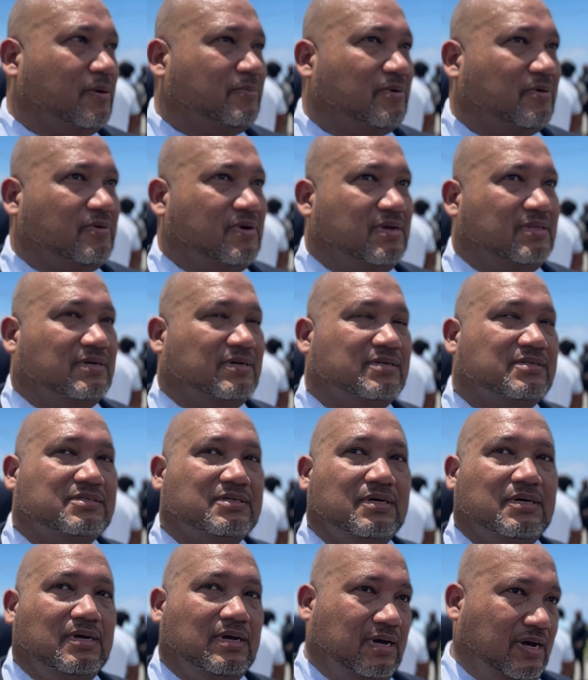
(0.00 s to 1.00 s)
operators.
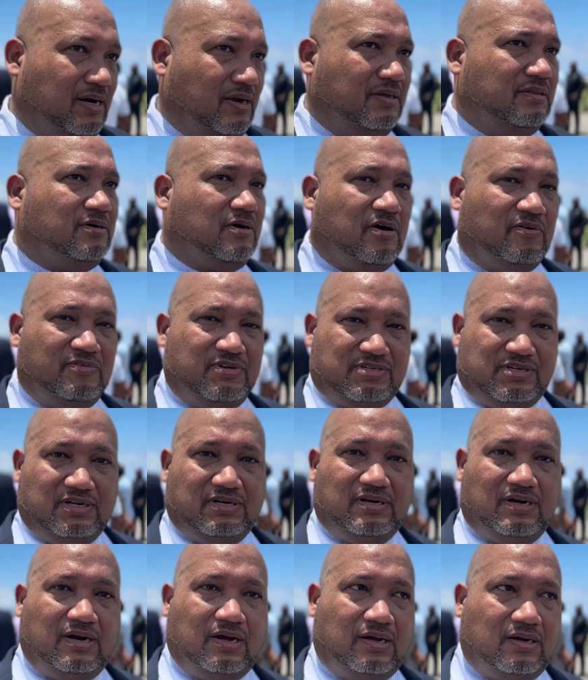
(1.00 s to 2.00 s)
And obviously
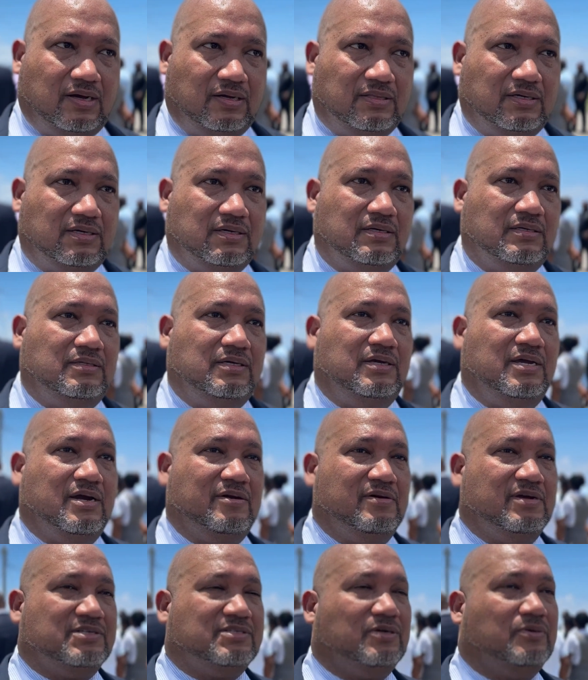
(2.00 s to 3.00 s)
there are other
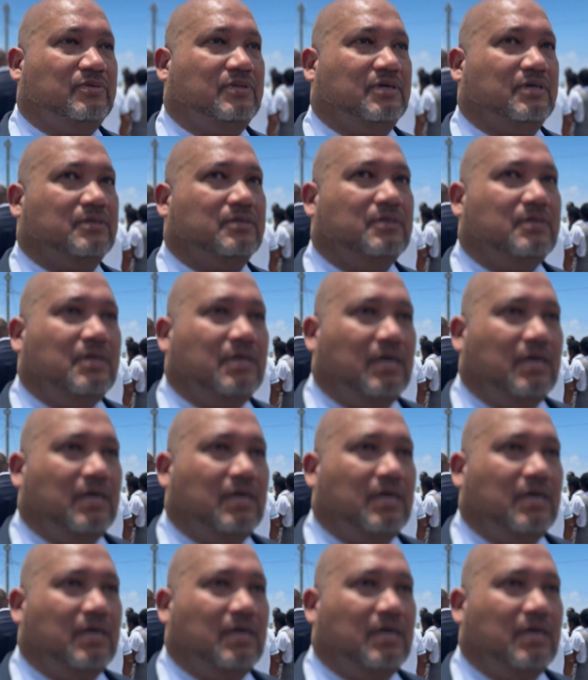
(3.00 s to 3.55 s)
areas out there.